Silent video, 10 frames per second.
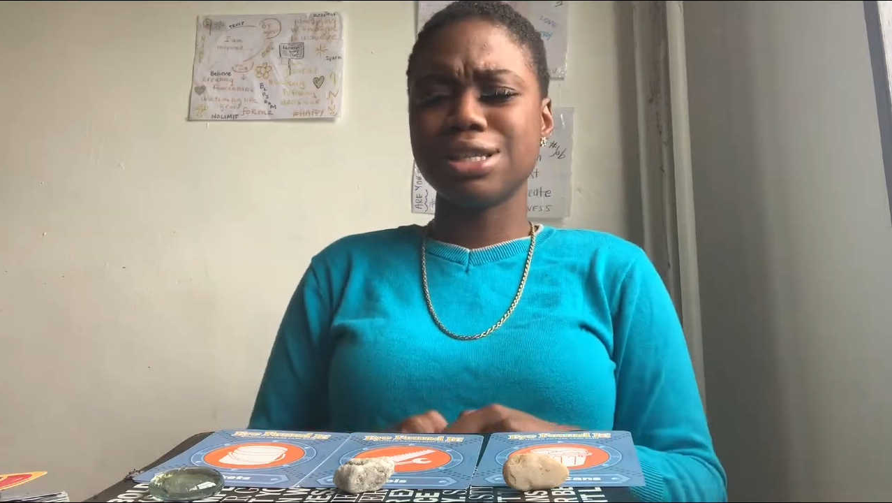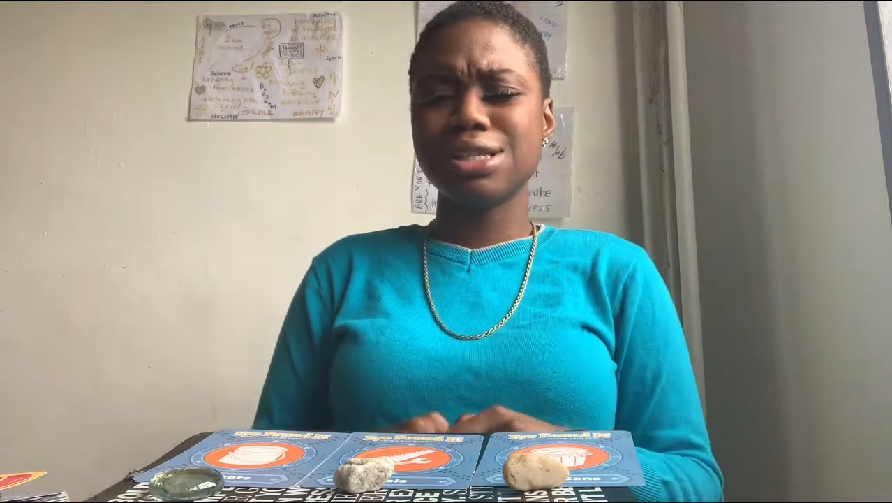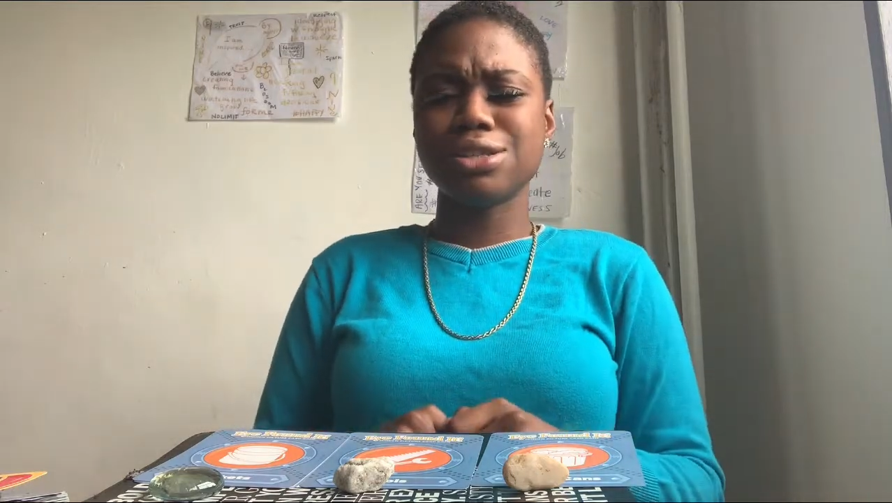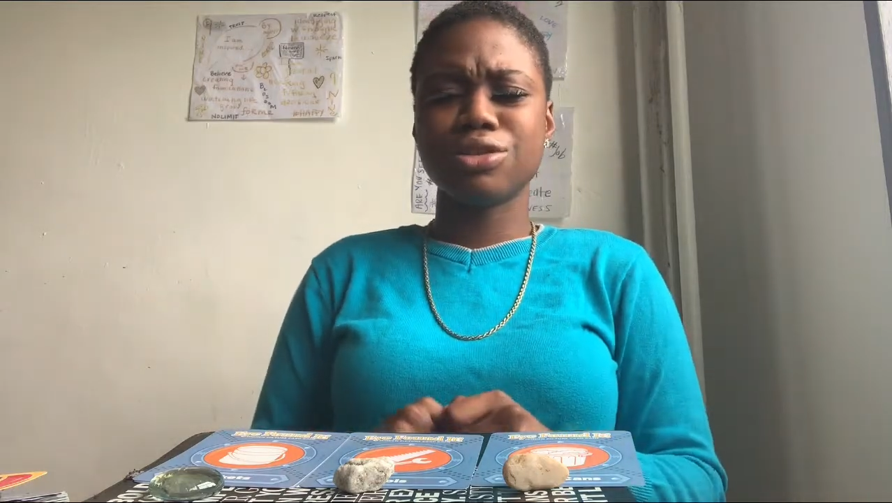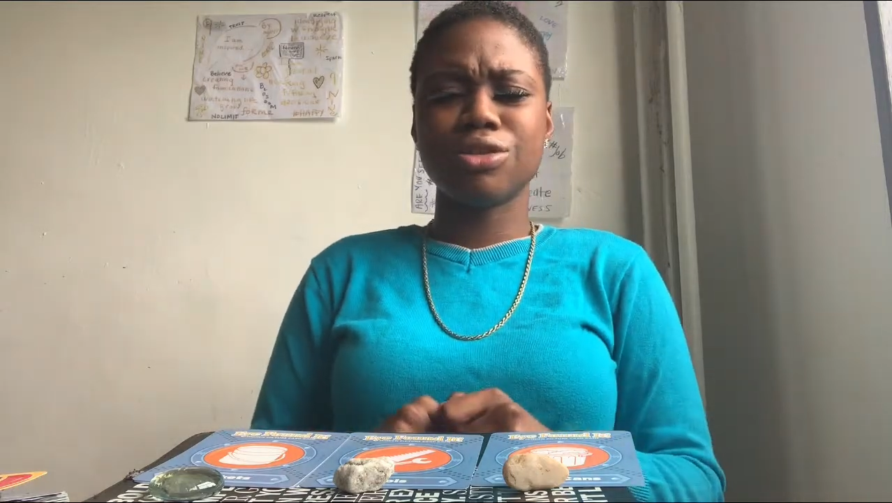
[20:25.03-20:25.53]

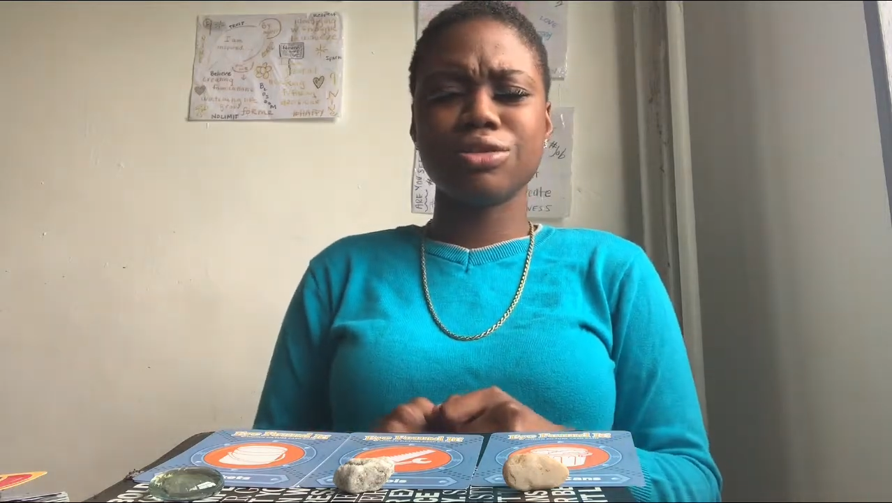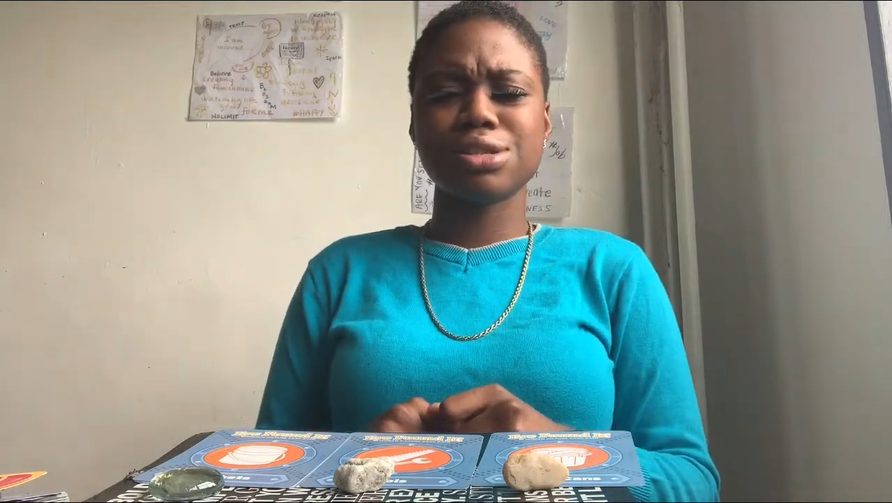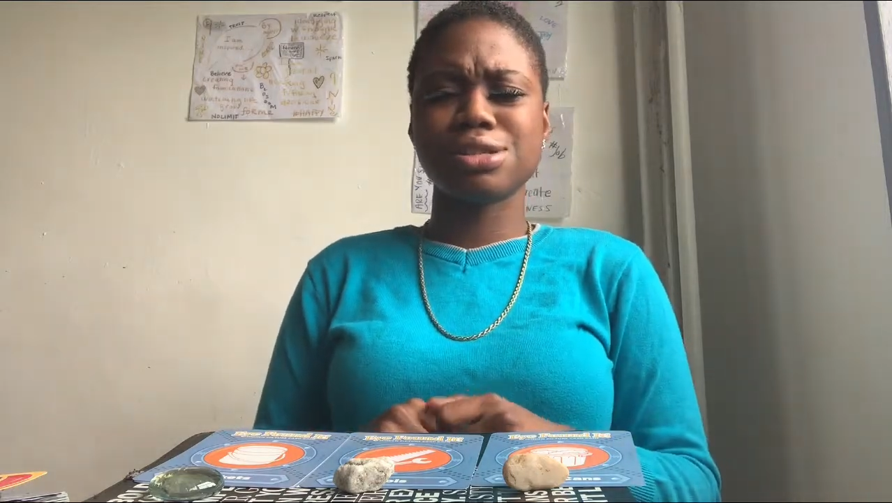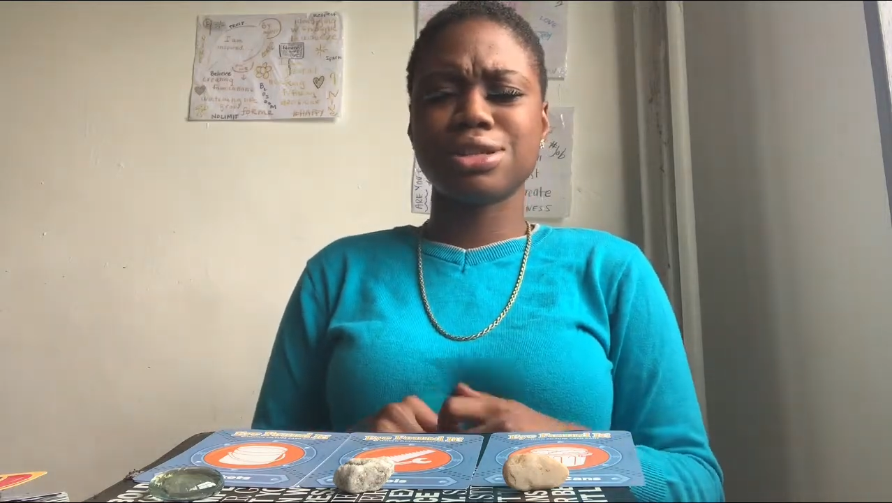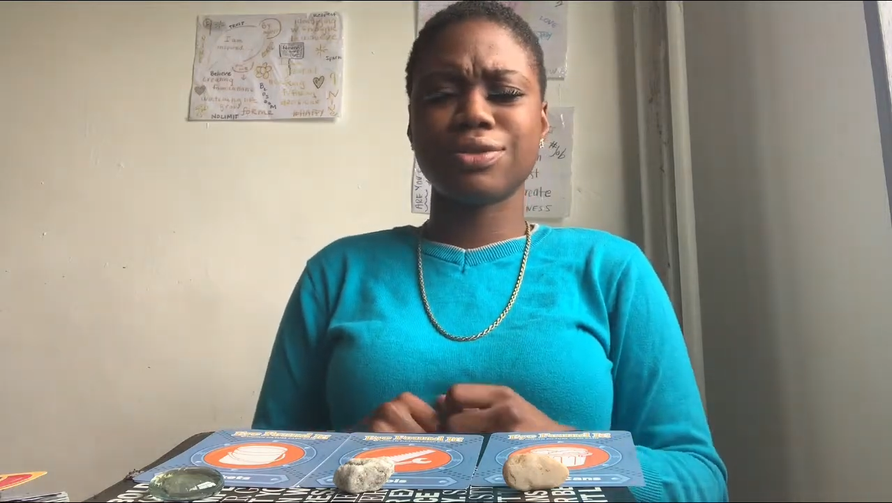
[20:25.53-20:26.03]
these songs
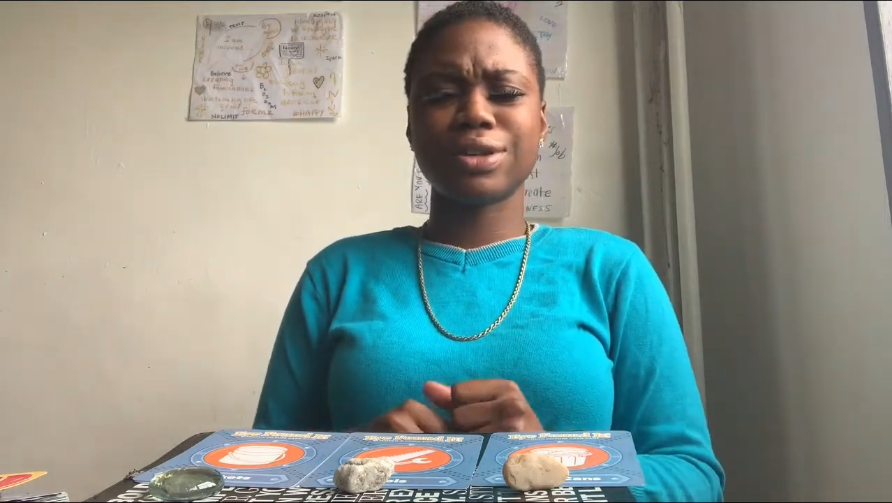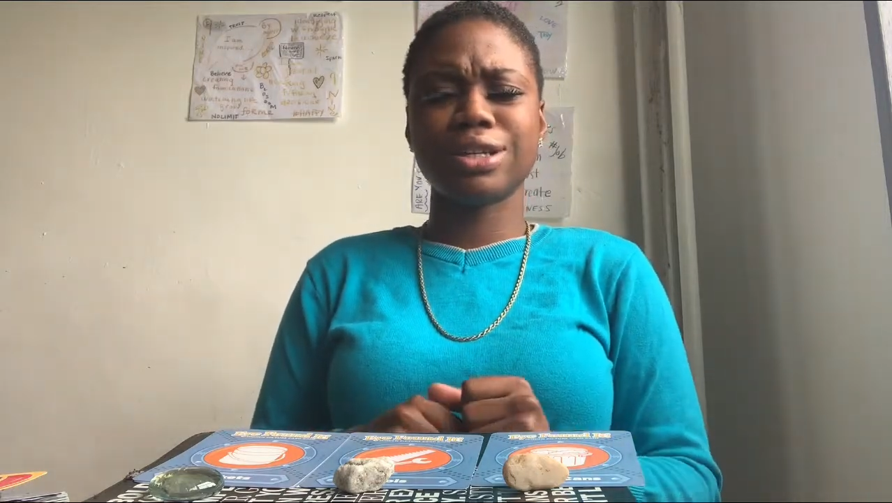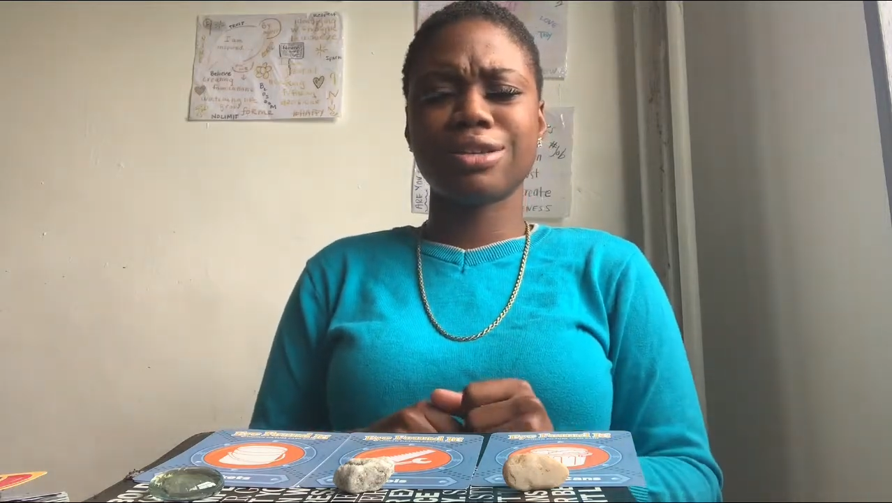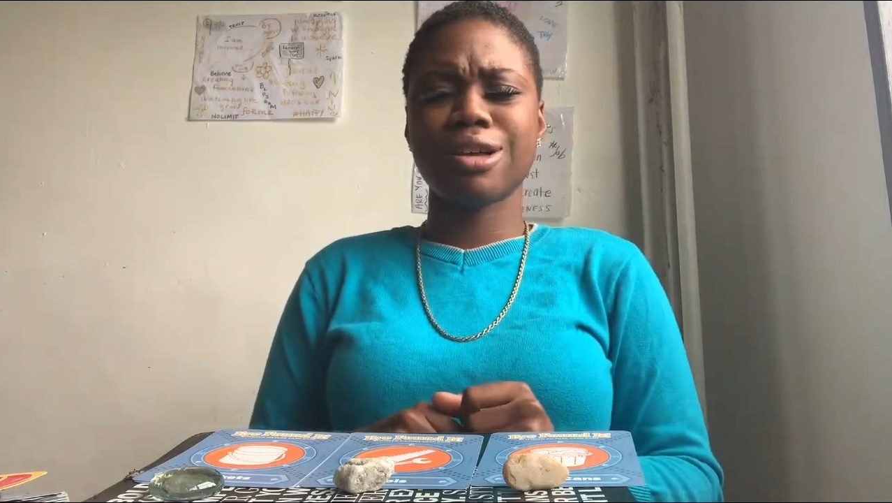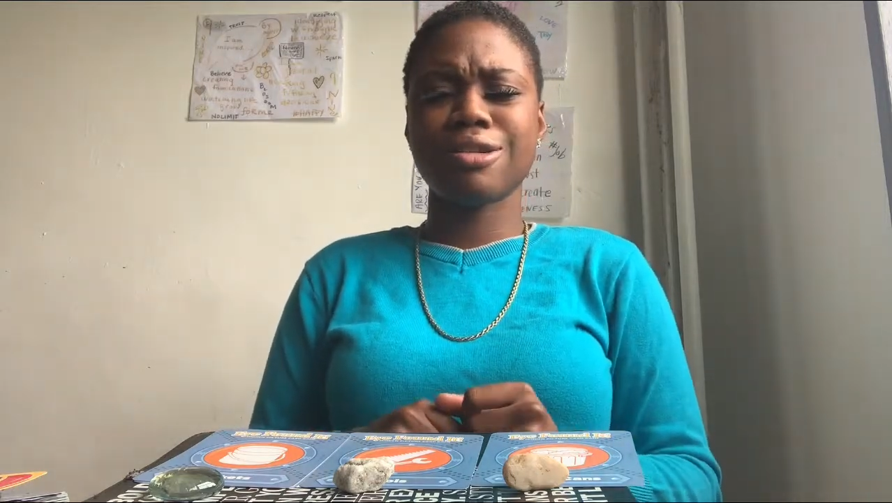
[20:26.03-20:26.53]
and stuff
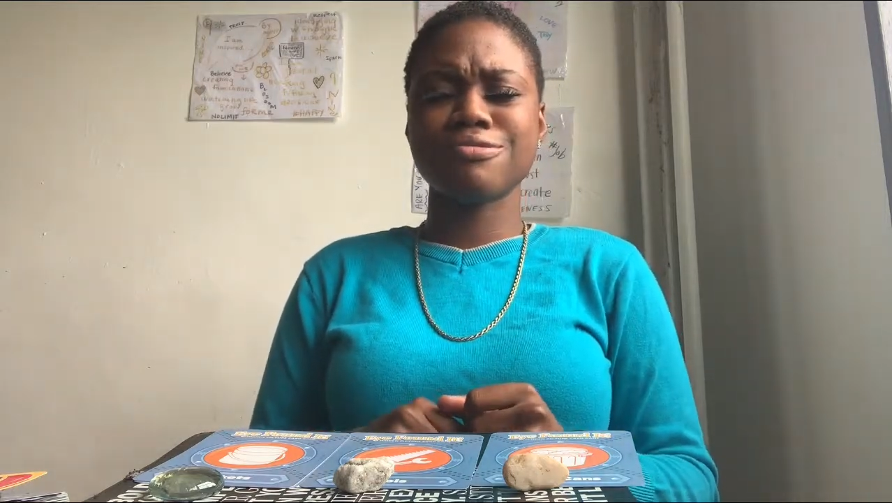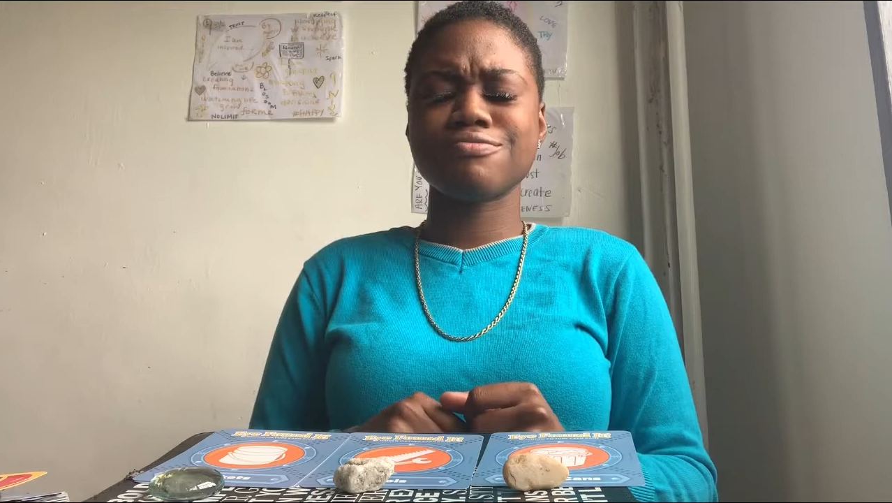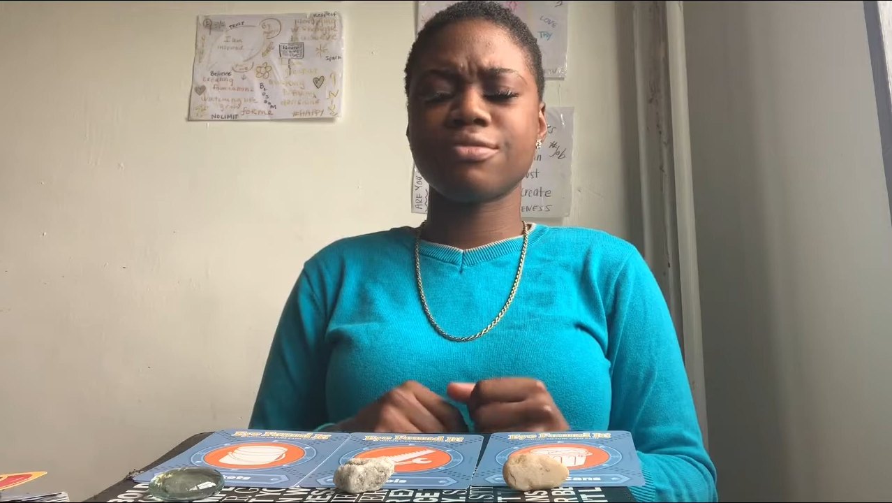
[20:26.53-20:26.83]
like that.